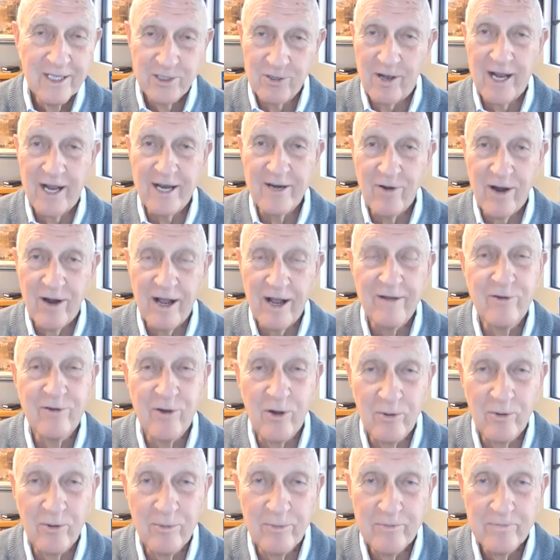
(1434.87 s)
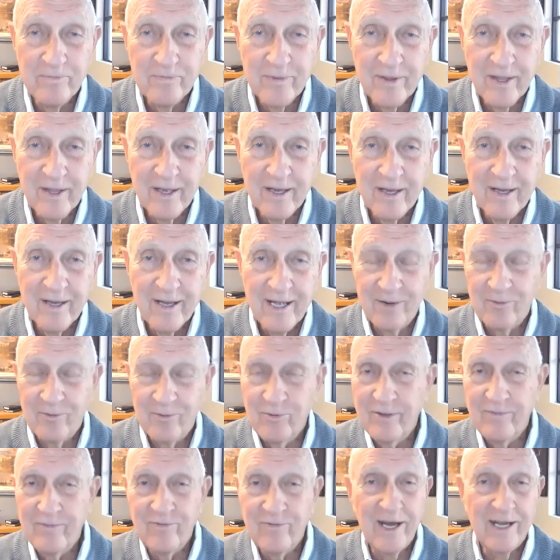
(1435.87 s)
So I drive home
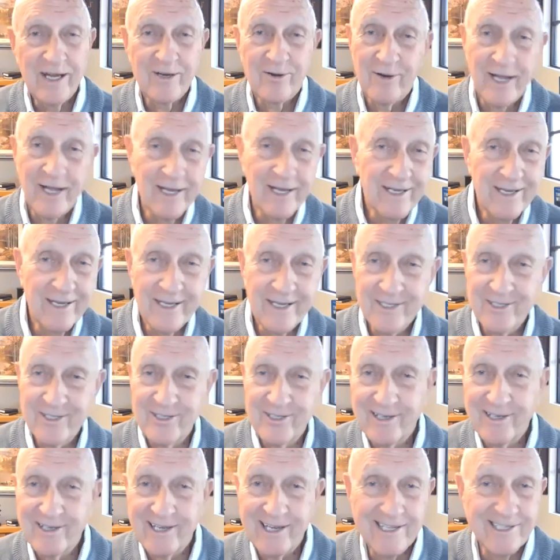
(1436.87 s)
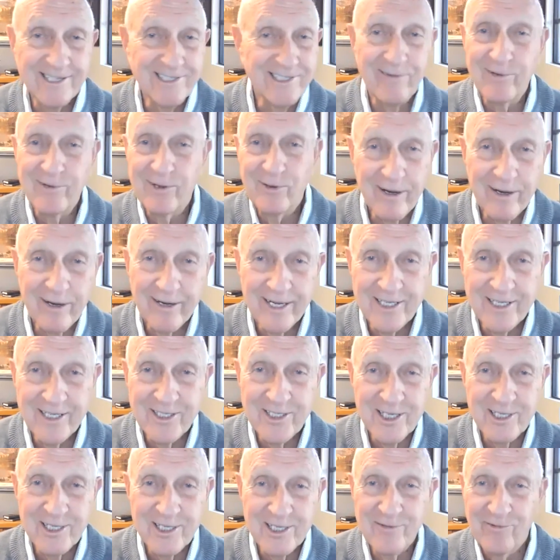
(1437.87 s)
and we've got grandkids and kids everywhere.
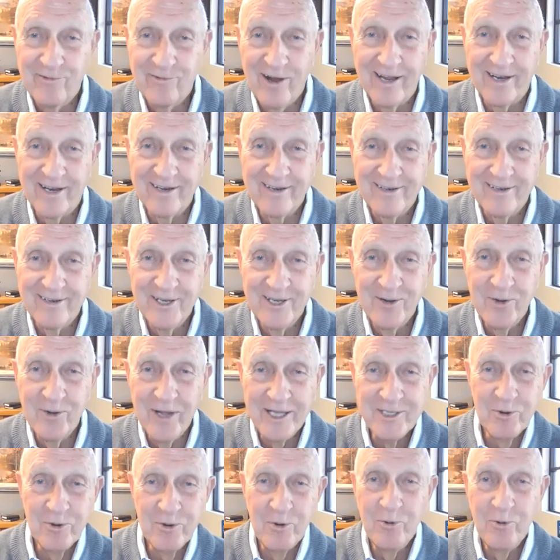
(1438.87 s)
It's just fun. You know,